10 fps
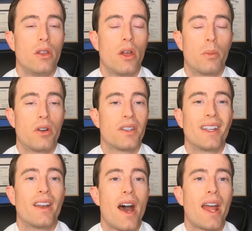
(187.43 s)
the person
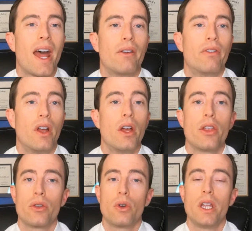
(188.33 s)
cannot have
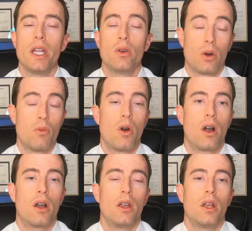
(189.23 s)
3 or
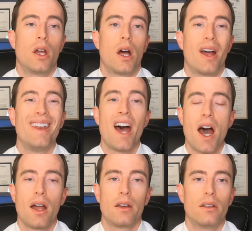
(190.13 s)
more
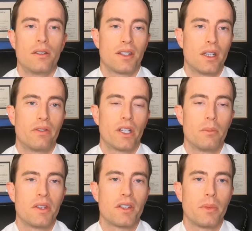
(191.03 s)

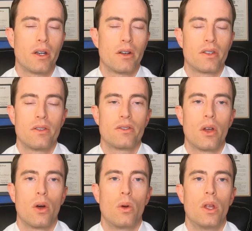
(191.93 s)
non-significant misdemeanors. And
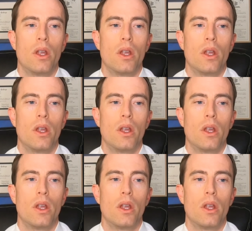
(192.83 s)
so